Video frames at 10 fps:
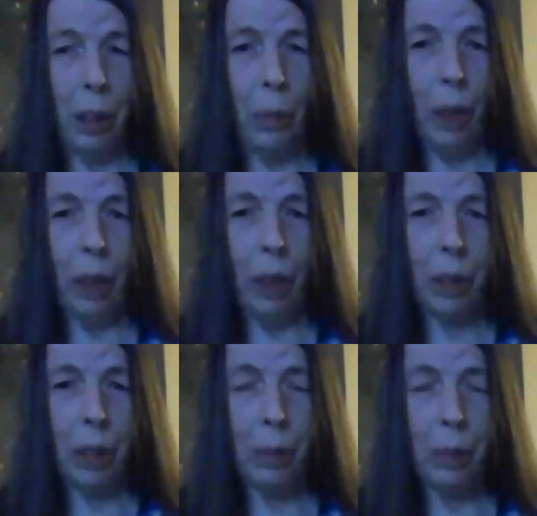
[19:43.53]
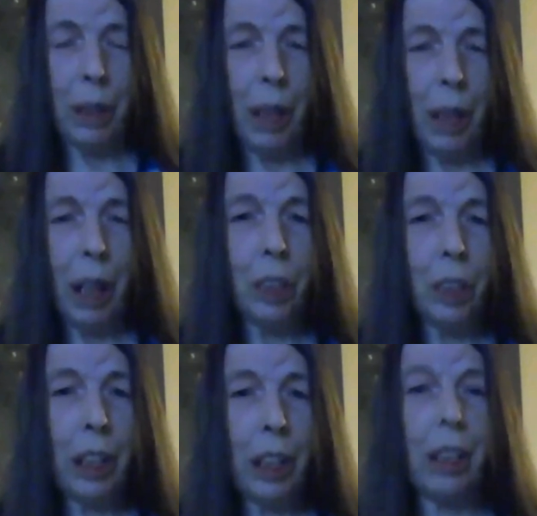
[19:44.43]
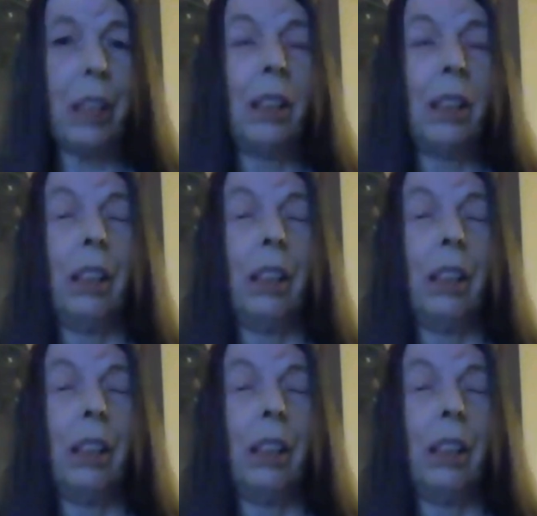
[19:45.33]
He worked as a metallurgist